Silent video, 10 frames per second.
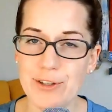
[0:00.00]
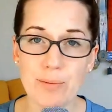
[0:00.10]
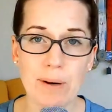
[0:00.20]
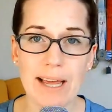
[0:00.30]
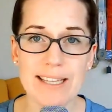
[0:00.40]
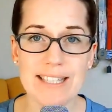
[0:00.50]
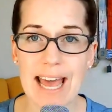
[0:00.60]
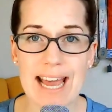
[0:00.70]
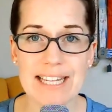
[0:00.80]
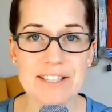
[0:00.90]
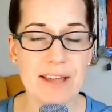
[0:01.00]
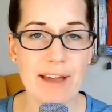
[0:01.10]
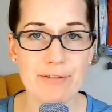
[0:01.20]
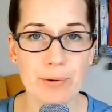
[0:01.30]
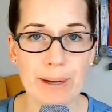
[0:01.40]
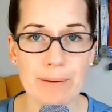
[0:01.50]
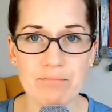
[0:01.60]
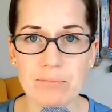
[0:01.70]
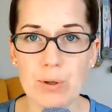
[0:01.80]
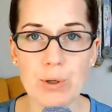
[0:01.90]
and you place ads everywhere
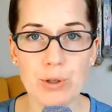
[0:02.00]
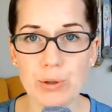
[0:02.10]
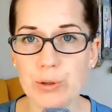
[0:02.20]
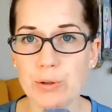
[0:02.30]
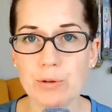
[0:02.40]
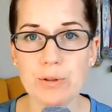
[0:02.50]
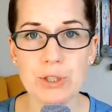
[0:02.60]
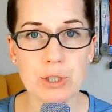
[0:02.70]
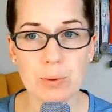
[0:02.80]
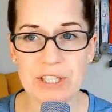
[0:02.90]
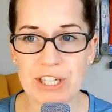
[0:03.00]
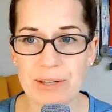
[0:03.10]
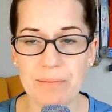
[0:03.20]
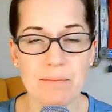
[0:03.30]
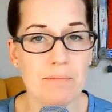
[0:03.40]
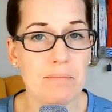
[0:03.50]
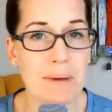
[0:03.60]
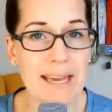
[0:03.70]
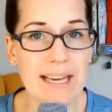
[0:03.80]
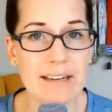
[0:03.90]
Google, Twitter,
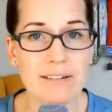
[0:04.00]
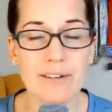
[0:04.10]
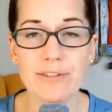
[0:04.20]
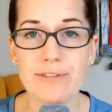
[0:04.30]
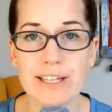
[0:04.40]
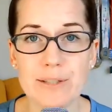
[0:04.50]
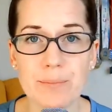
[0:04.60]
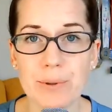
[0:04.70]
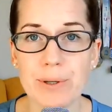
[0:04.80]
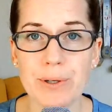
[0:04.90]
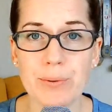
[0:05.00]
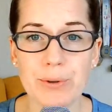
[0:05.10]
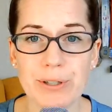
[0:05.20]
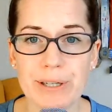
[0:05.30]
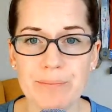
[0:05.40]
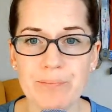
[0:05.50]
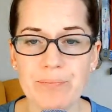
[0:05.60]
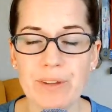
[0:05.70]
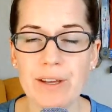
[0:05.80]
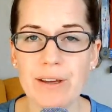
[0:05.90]
Bing, Facebook, Quora.
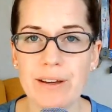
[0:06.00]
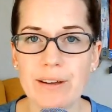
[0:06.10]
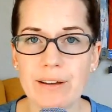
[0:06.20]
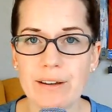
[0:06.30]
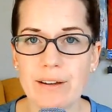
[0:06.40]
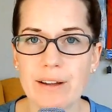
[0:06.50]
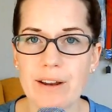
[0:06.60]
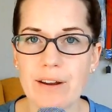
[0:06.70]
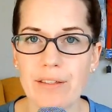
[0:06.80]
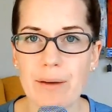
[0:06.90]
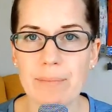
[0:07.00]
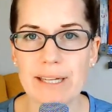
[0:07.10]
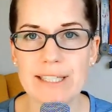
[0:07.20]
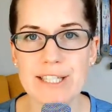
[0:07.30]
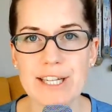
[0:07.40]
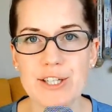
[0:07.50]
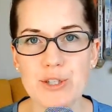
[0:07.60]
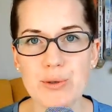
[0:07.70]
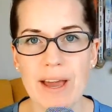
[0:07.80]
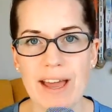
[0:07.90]
Now, that means that
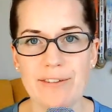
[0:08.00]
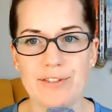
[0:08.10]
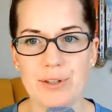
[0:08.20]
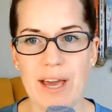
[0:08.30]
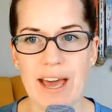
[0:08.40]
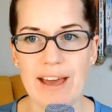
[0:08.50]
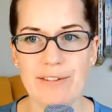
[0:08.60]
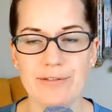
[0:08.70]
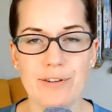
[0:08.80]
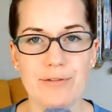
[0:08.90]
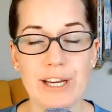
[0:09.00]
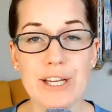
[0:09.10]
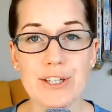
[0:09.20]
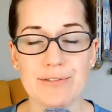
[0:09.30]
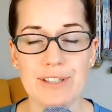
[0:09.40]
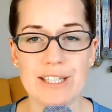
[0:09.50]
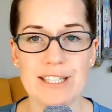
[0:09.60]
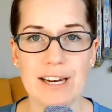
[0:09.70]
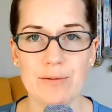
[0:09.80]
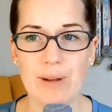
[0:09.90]
you have to have, for each of these
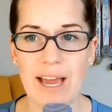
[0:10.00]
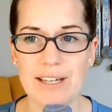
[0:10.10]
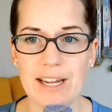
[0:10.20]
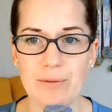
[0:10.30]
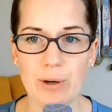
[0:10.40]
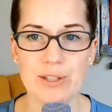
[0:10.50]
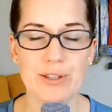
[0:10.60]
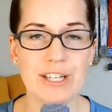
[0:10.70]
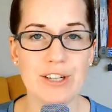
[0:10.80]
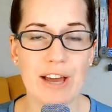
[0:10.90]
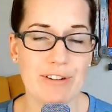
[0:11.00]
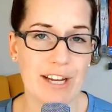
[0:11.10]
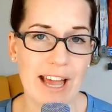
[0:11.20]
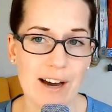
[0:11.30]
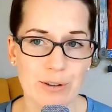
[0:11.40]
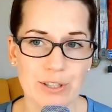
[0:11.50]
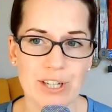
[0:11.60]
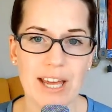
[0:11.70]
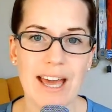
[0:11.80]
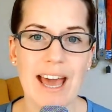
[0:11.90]
net ad networks, you need to have an account.
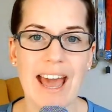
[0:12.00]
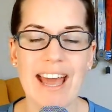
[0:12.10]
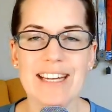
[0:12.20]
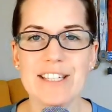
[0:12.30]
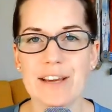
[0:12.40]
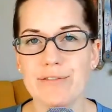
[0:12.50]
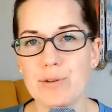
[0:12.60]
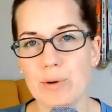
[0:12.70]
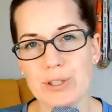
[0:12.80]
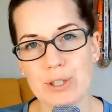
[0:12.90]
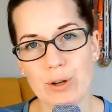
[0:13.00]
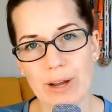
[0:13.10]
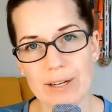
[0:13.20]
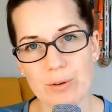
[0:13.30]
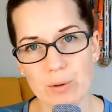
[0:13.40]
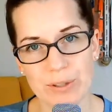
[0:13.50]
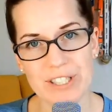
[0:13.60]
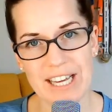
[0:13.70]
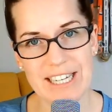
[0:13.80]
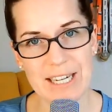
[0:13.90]
And if you want to look at all the
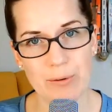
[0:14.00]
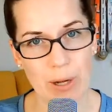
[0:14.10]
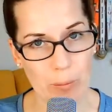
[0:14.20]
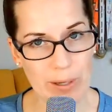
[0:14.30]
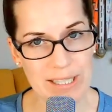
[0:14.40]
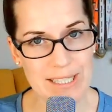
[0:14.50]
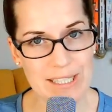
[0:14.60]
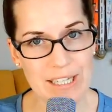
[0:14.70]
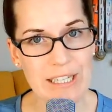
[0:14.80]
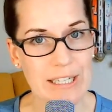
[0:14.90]
data all at once,